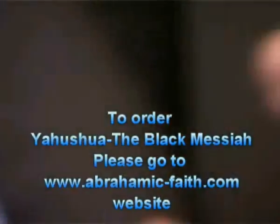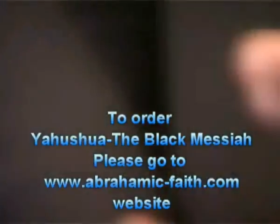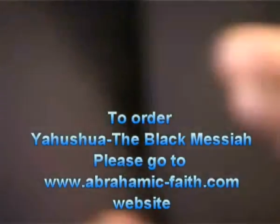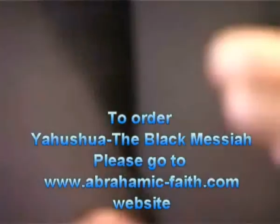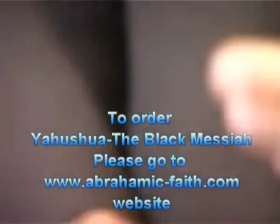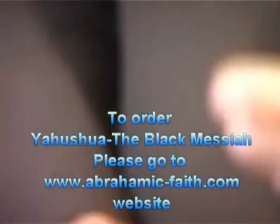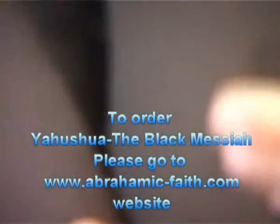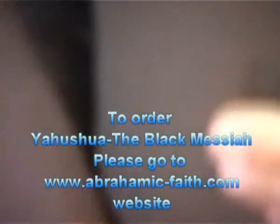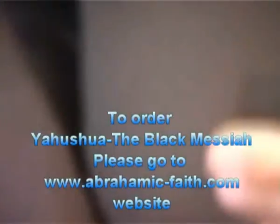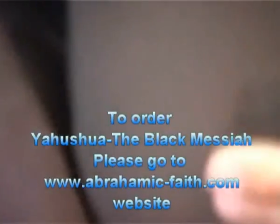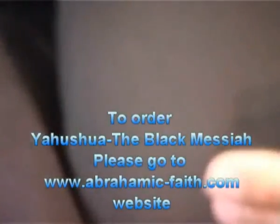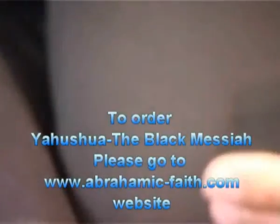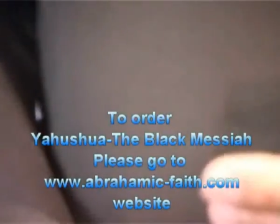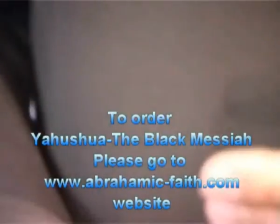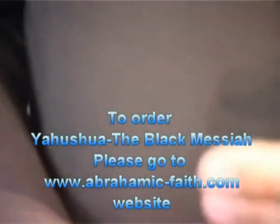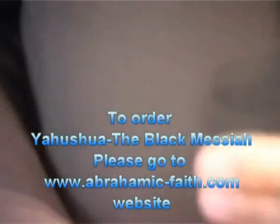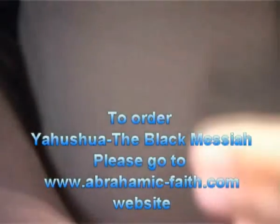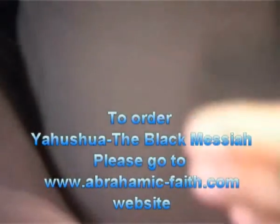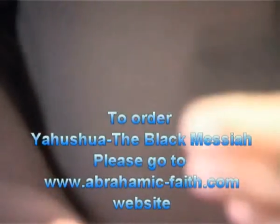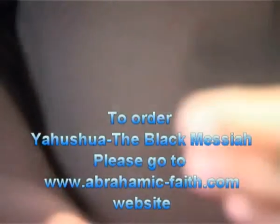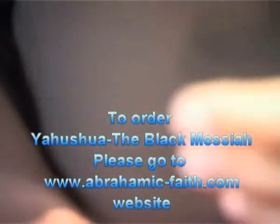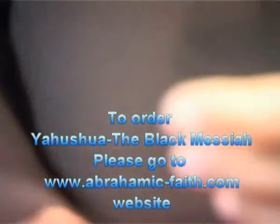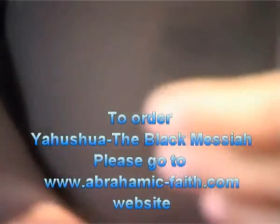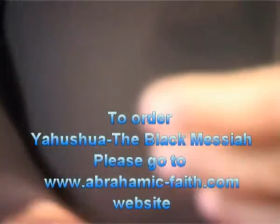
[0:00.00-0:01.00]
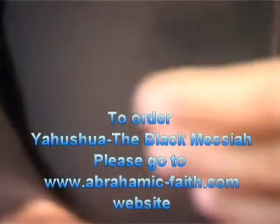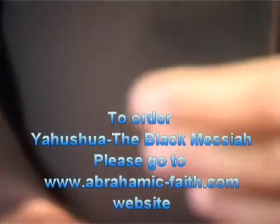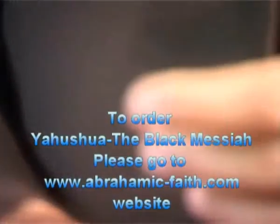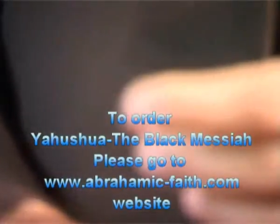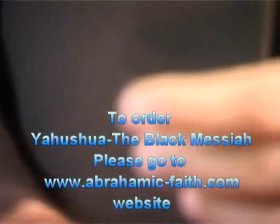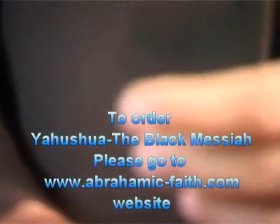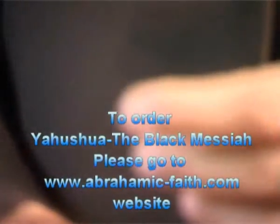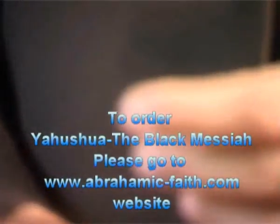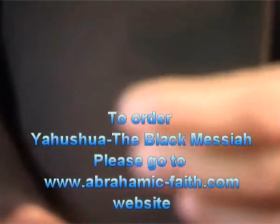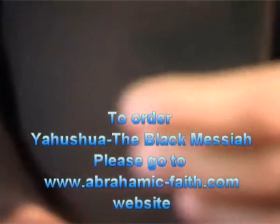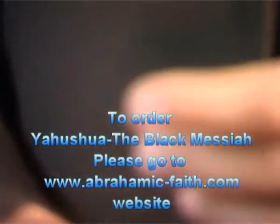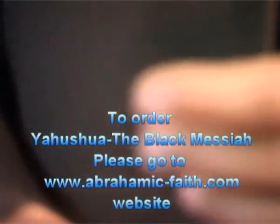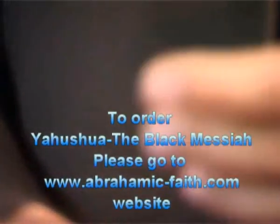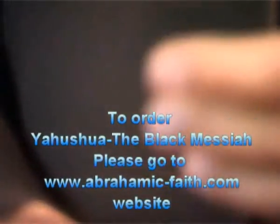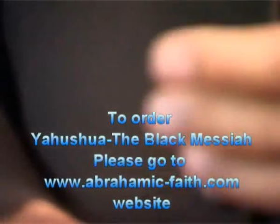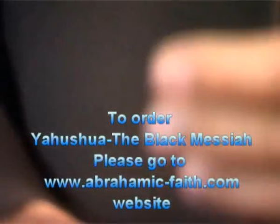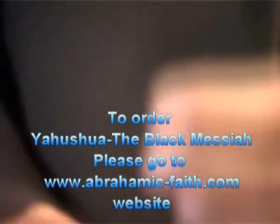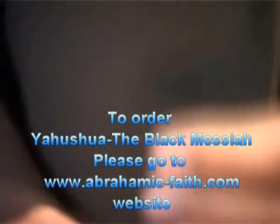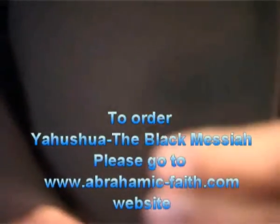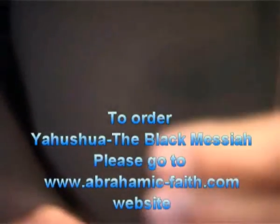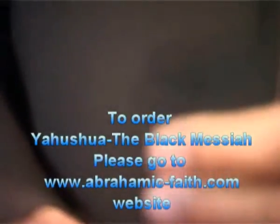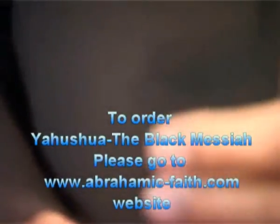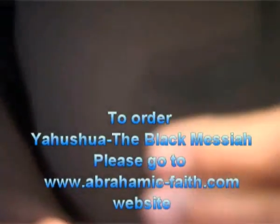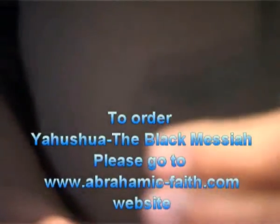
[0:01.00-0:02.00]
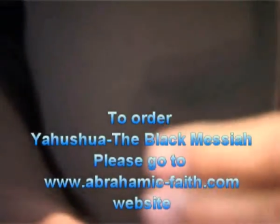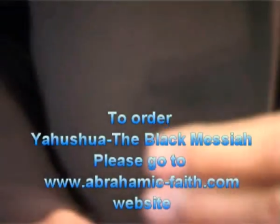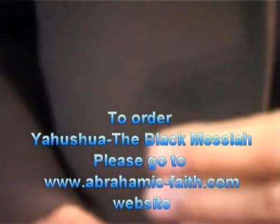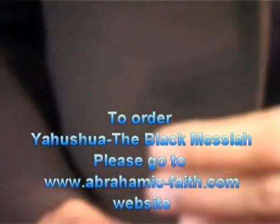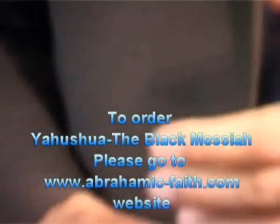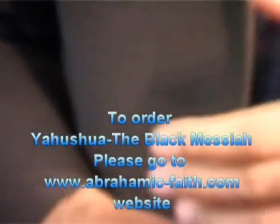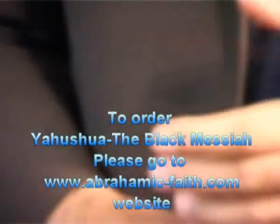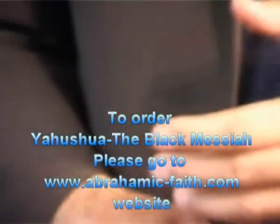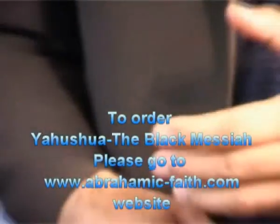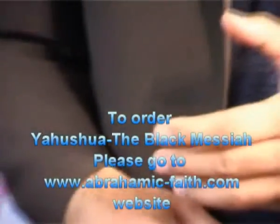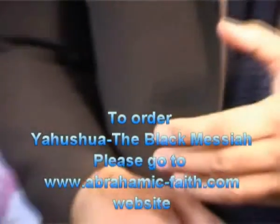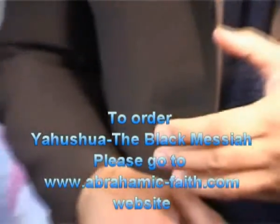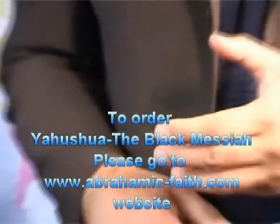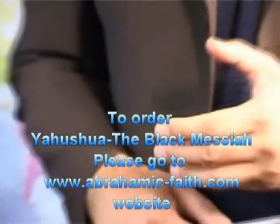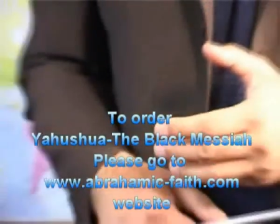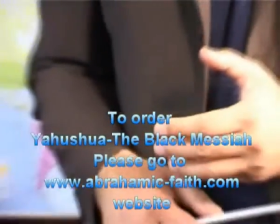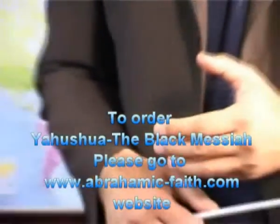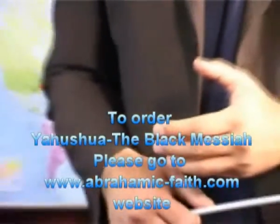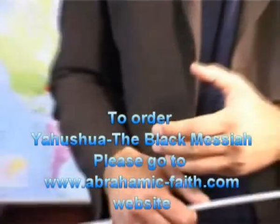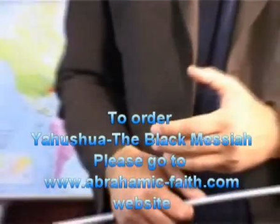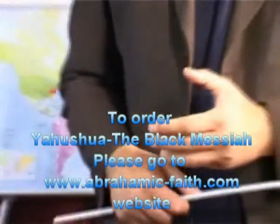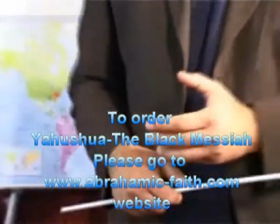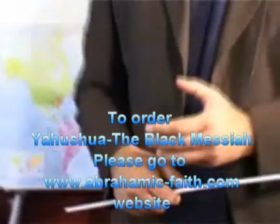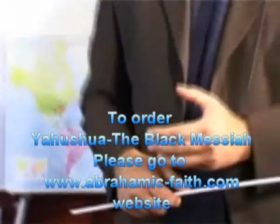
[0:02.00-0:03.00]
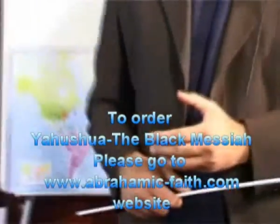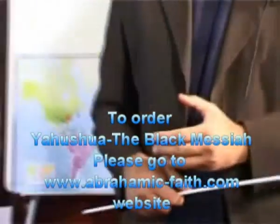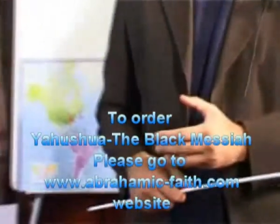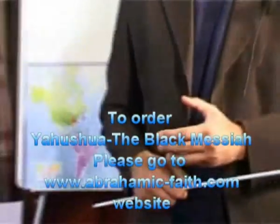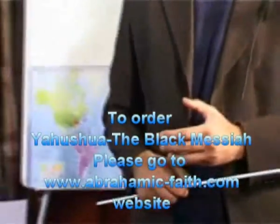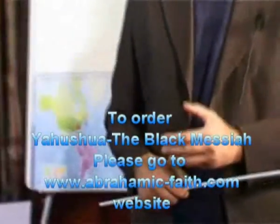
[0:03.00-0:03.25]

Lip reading: (no speaker visible)